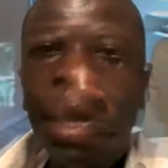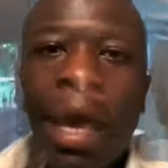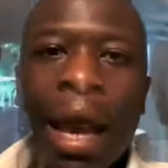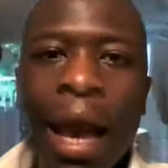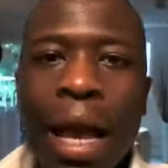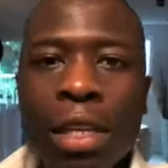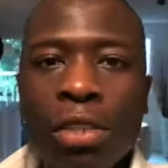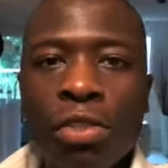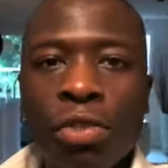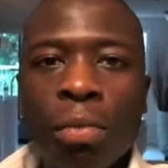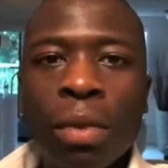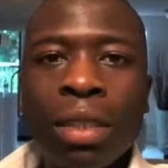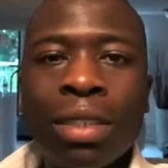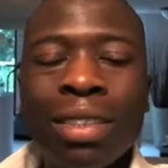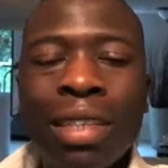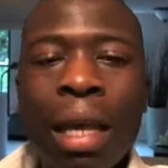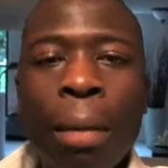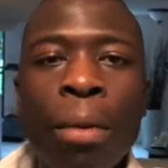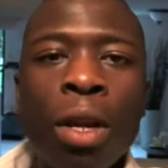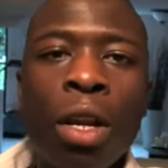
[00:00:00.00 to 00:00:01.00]
Guys, from a
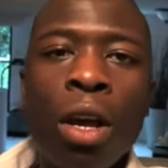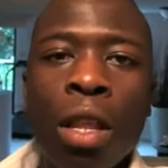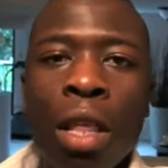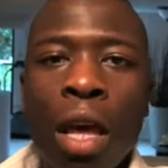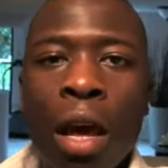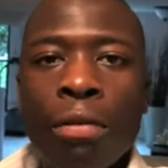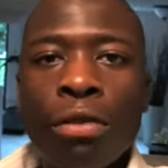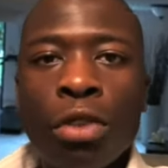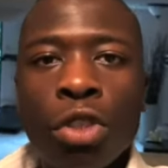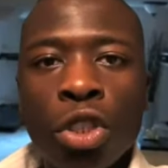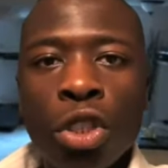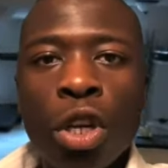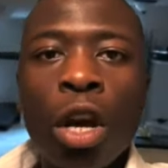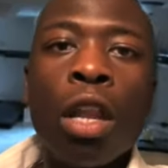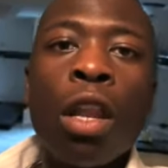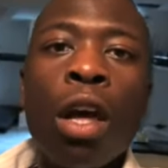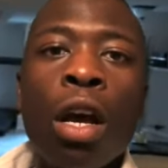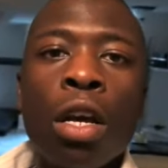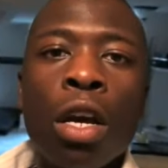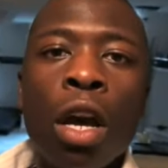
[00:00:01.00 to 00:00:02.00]
seminar that I've just
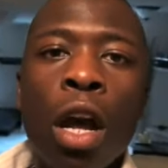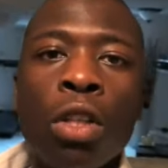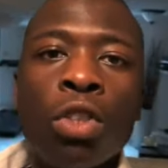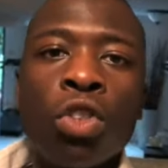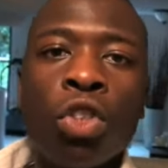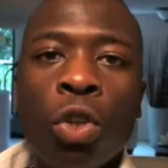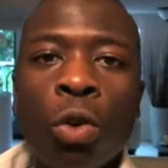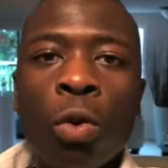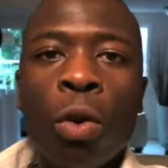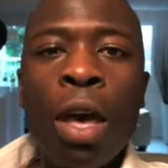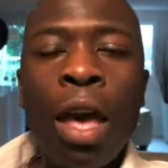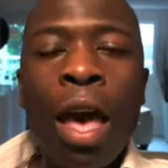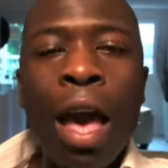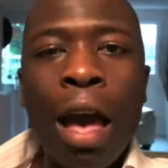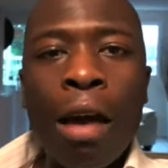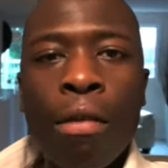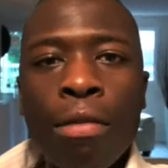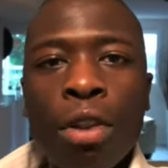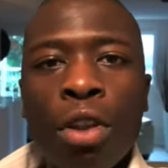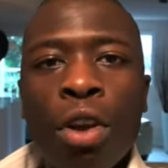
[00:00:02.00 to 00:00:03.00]
not long gone to,
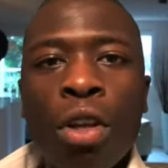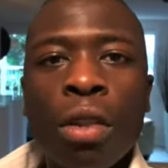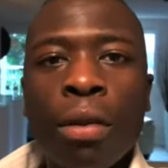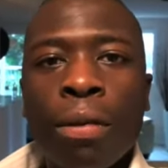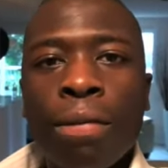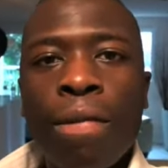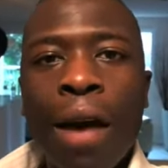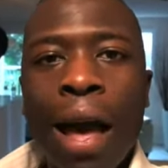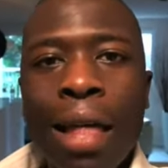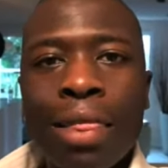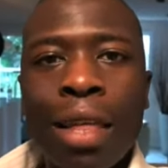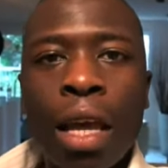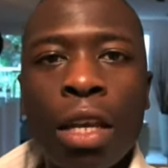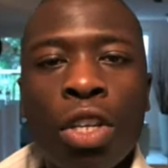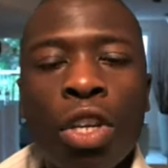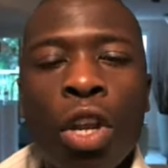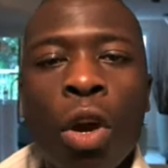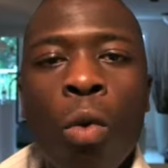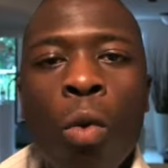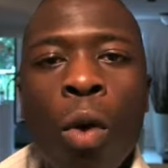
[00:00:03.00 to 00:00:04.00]
I've learned the fact that,
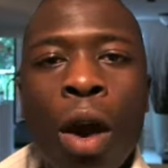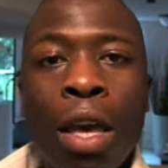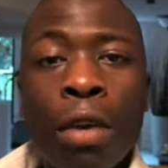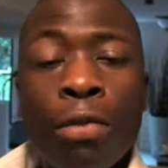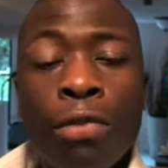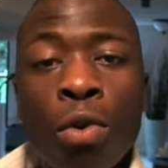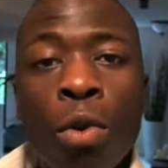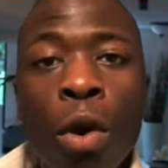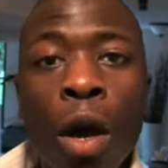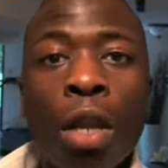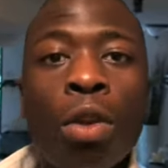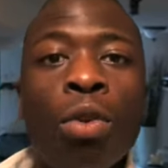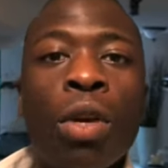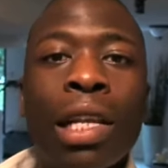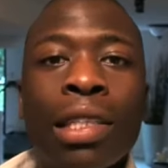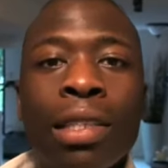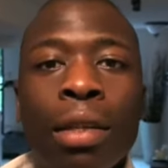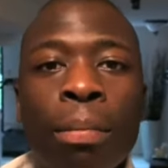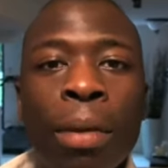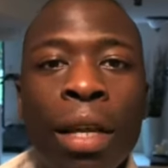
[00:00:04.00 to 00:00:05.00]
if you are
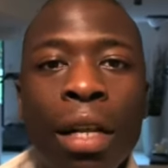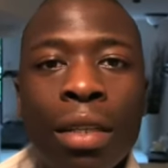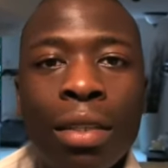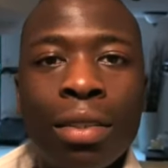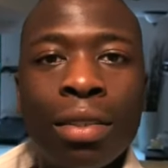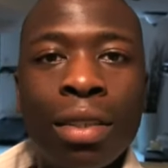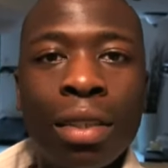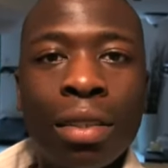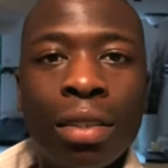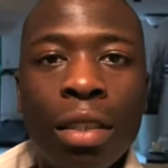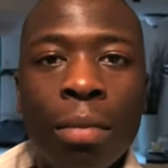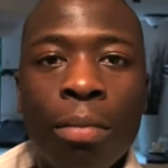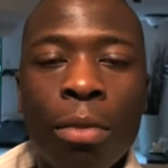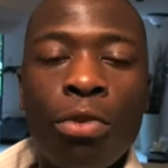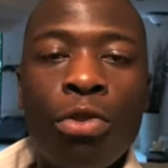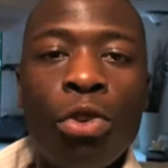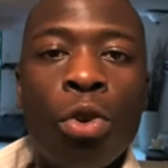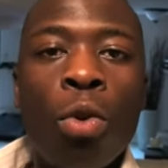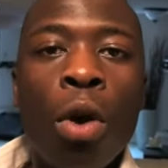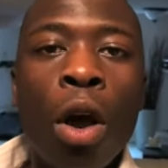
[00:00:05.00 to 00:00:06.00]
looking to build a system,
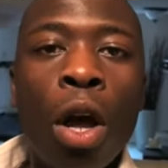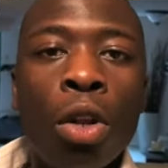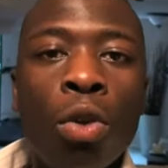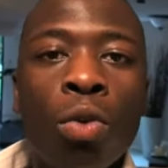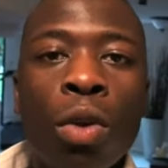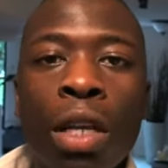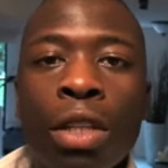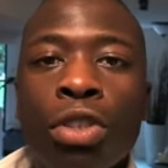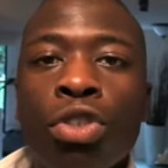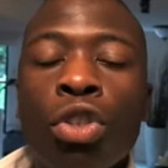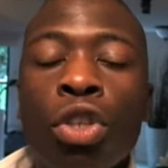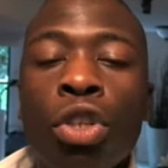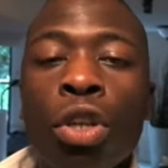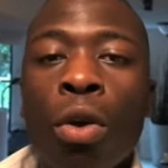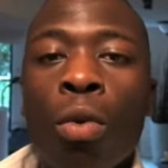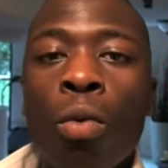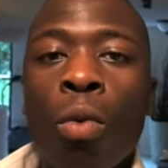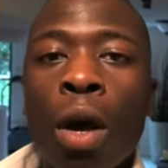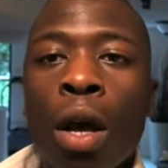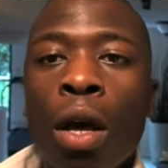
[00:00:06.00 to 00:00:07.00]
if you are looking
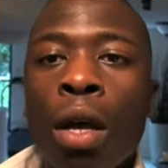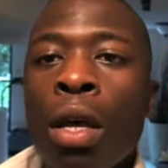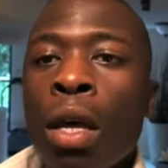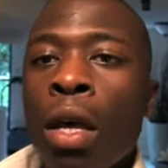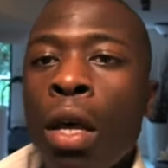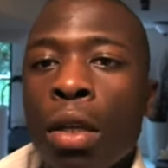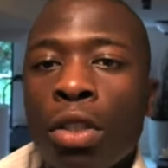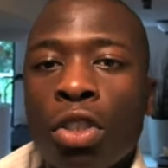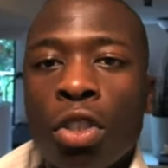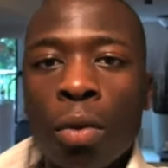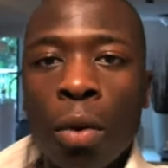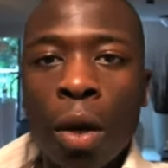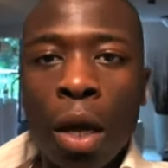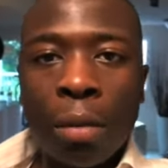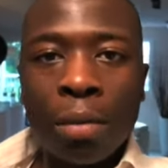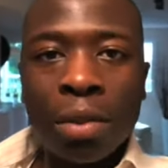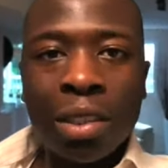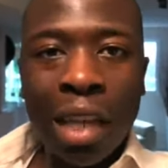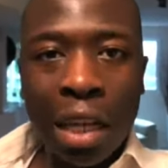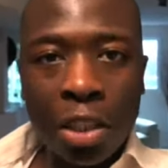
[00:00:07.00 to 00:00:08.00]

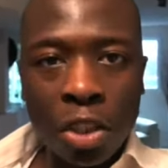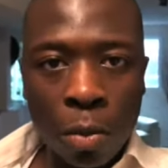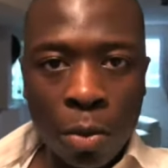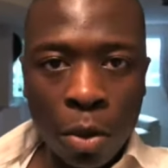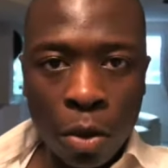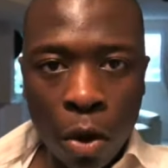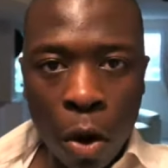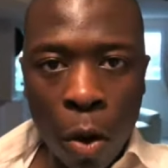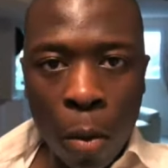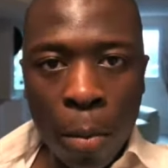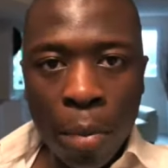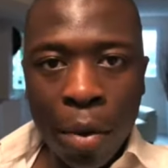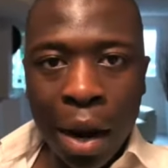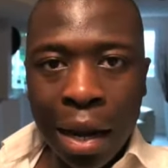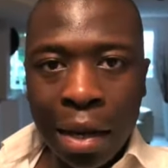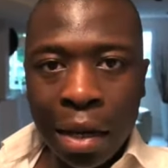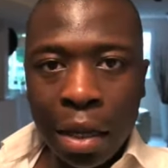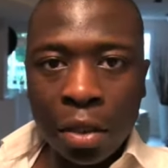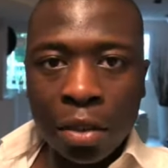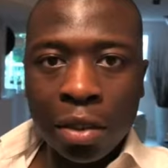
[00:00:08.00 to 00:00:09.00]
to, set up your own
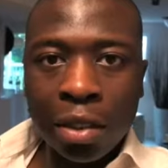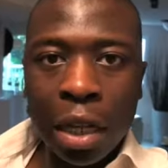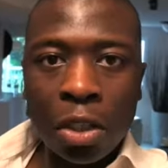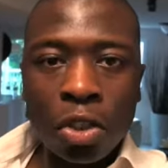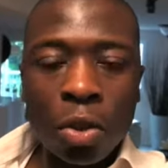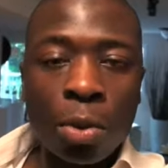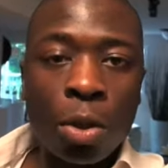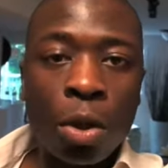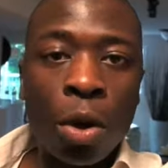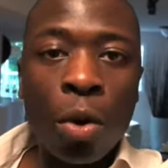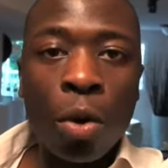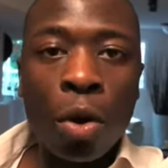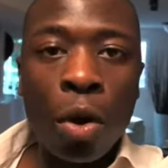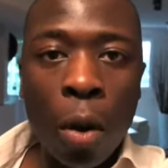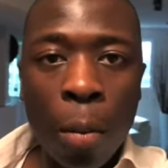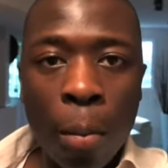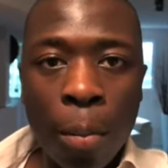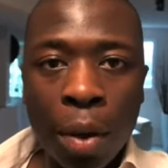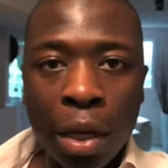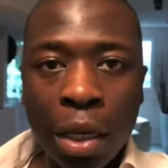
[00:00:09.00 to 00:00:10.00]
brand and set up your own
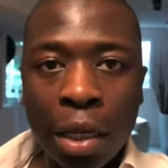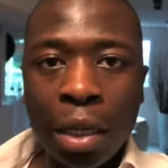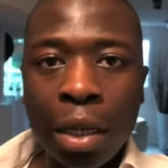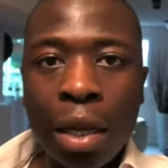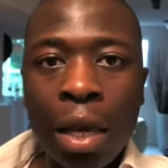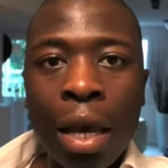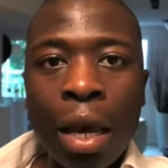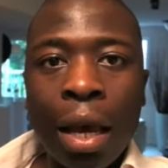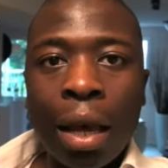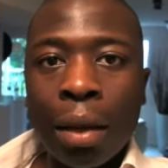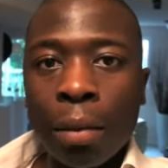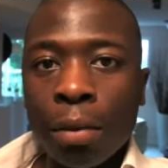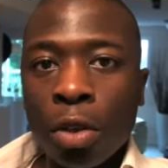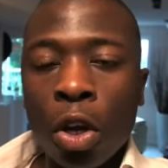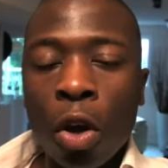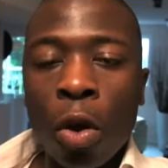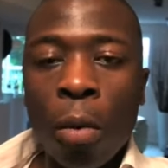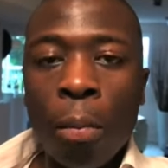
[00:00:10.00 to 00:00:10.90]
company, and,